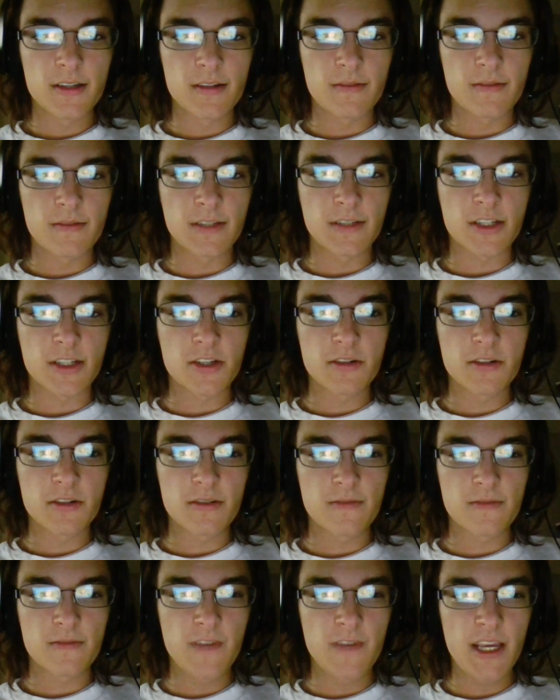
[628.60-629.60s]
which
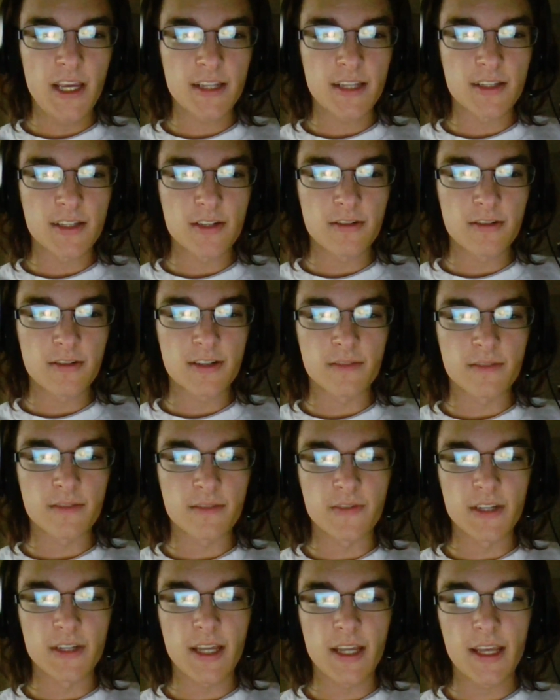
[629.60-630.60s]
Vance
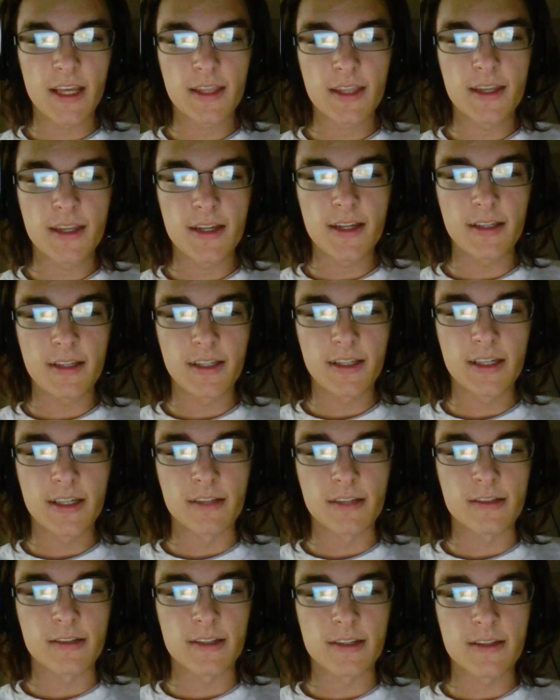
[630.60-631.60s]
Joseph and Anthony
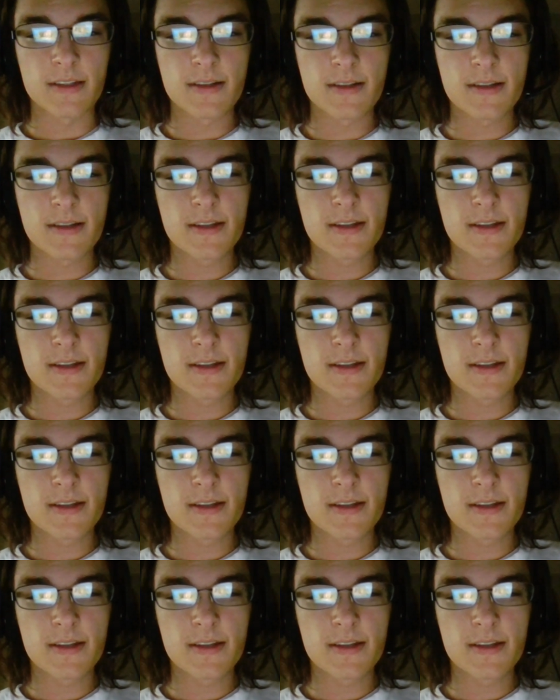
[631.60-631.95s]
Lynn just